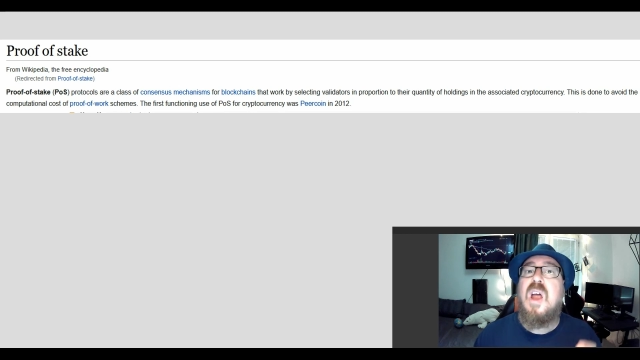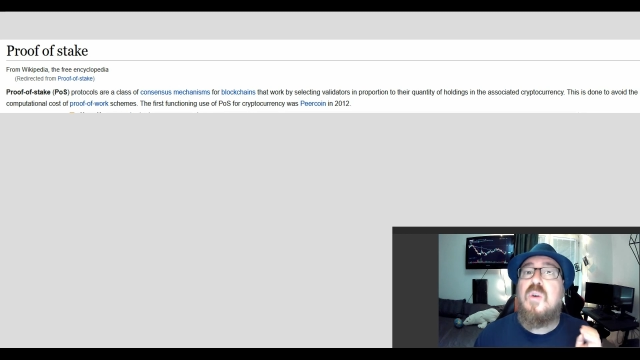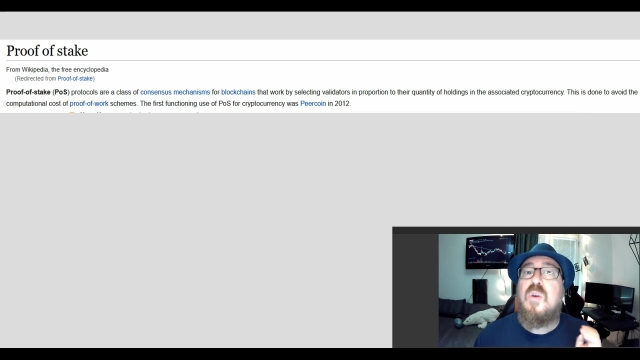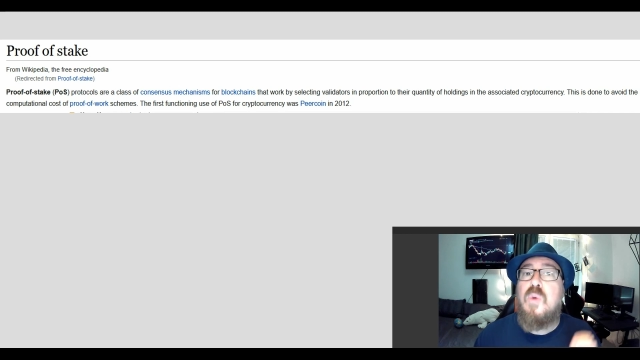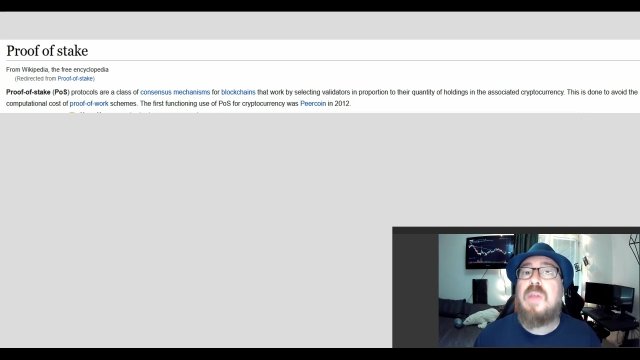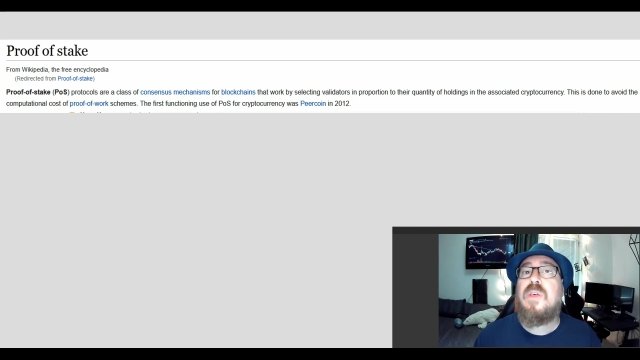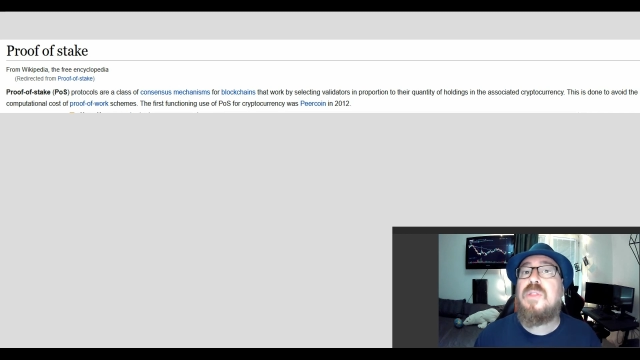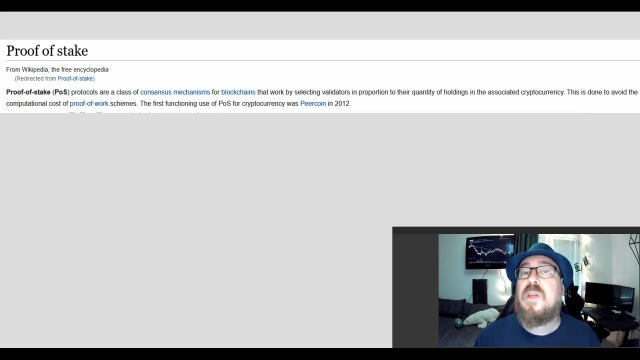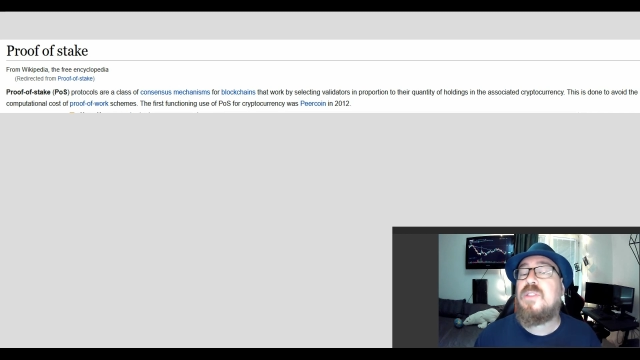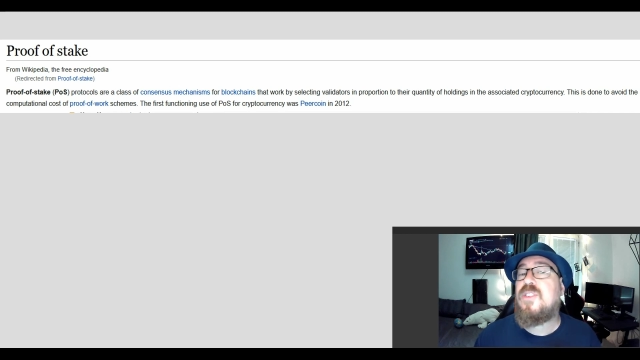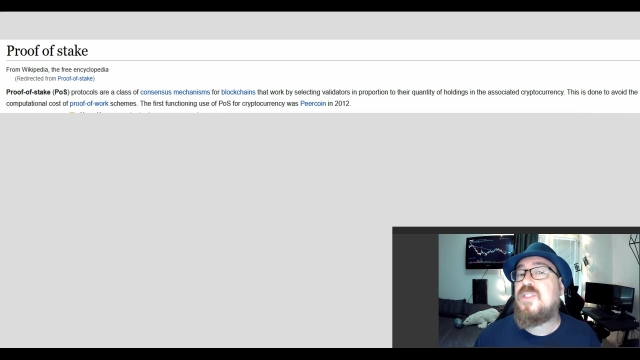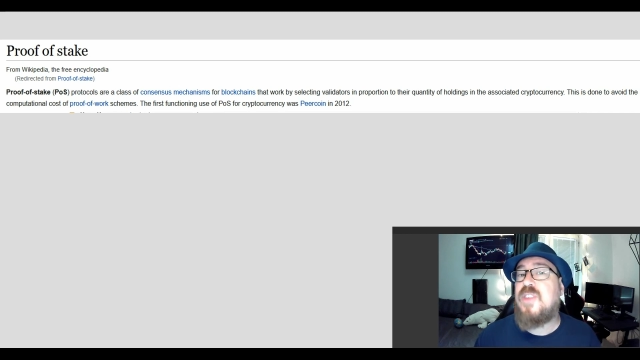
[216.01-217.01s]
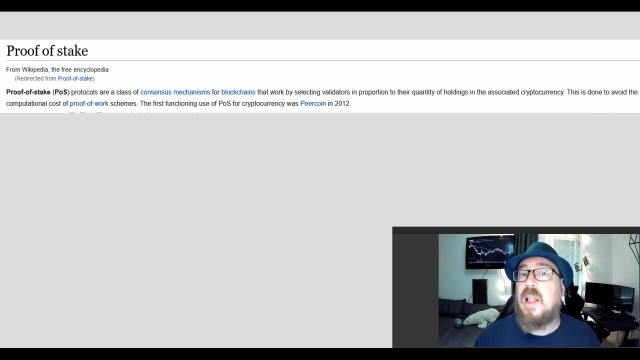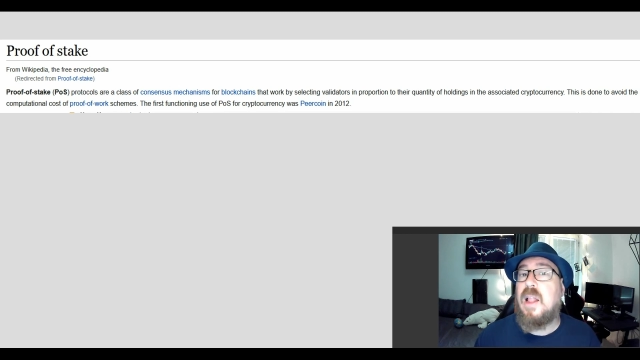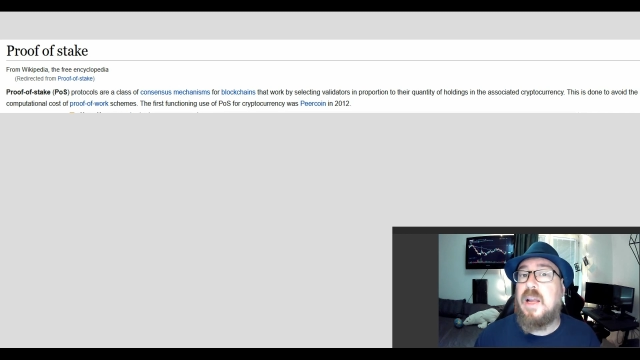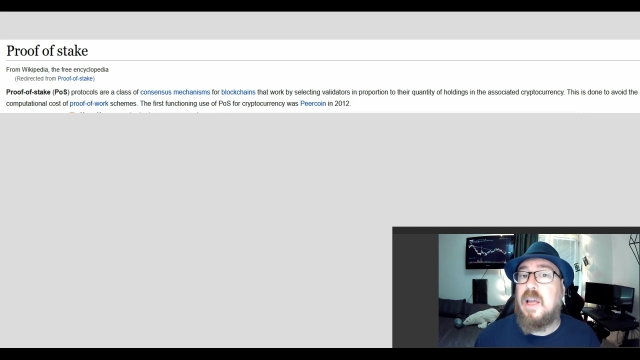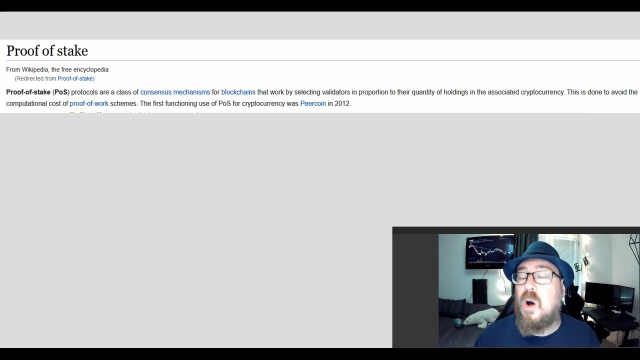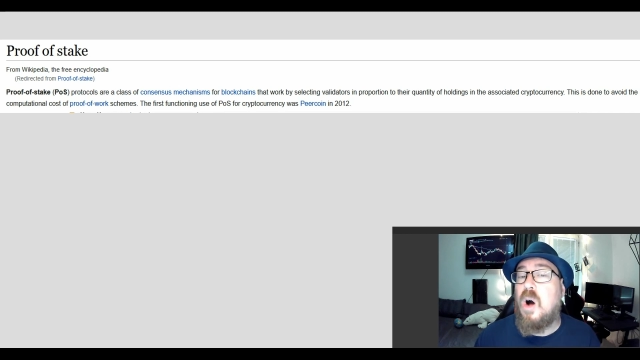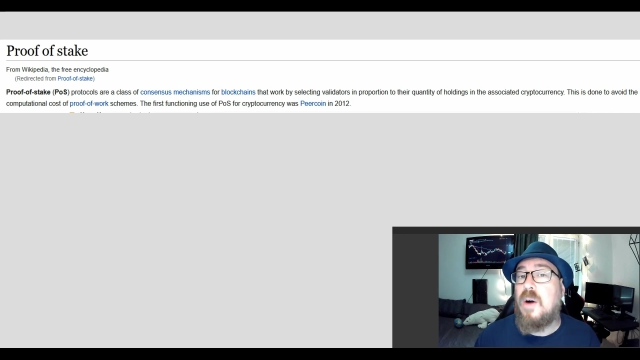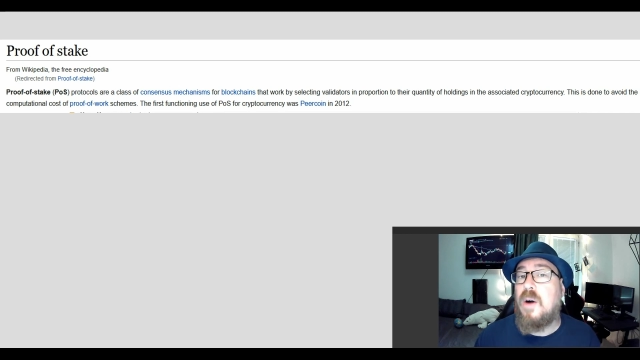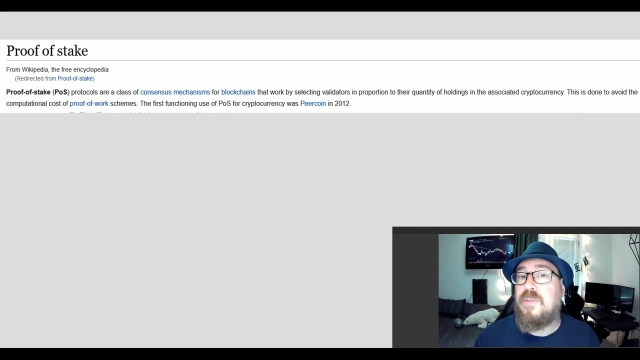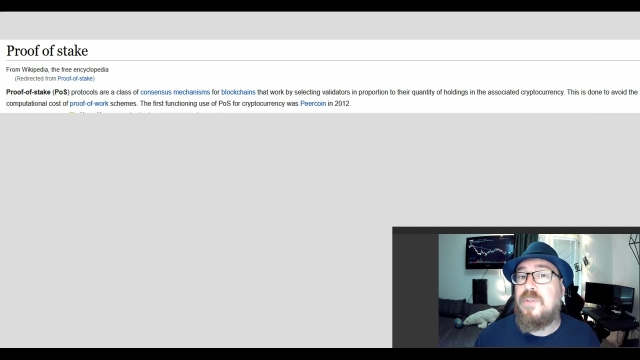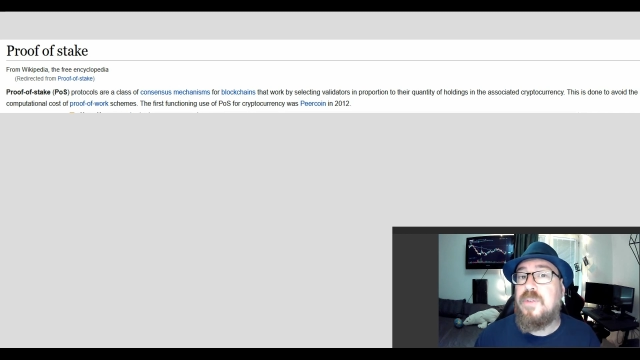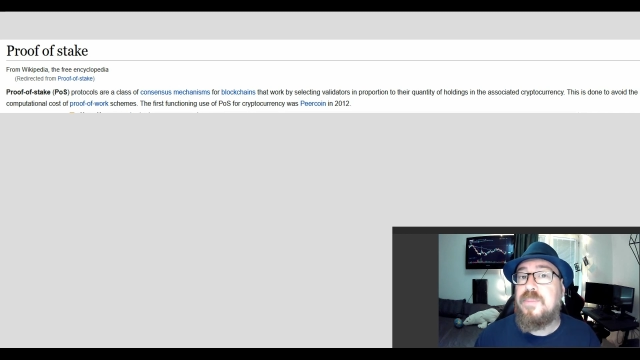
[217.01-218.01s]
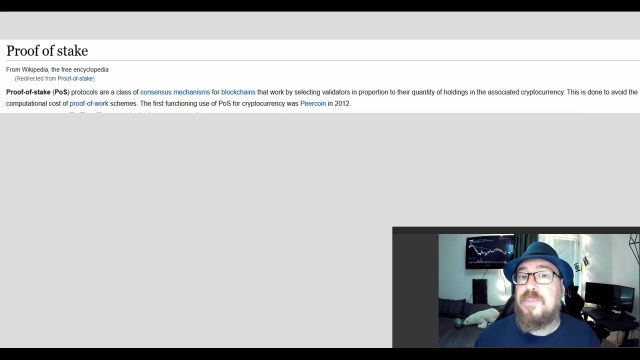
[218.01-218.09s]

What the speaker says: rather than selling it off.